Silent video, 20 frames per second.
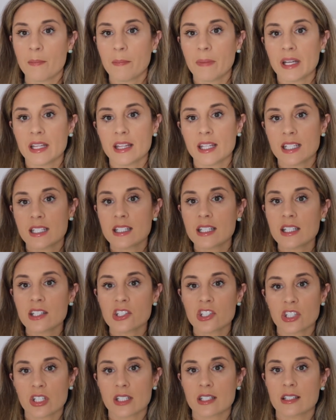But this
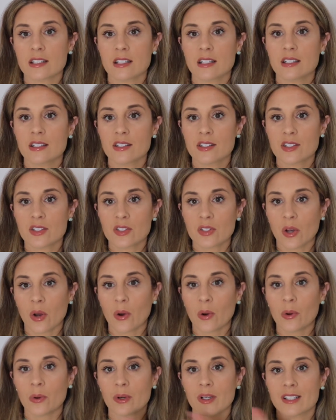is just
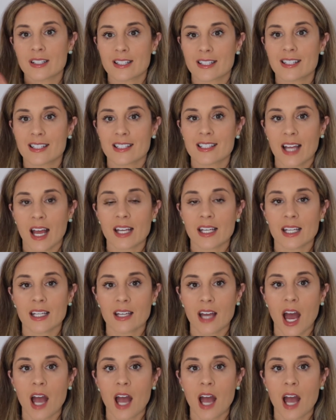so stunning.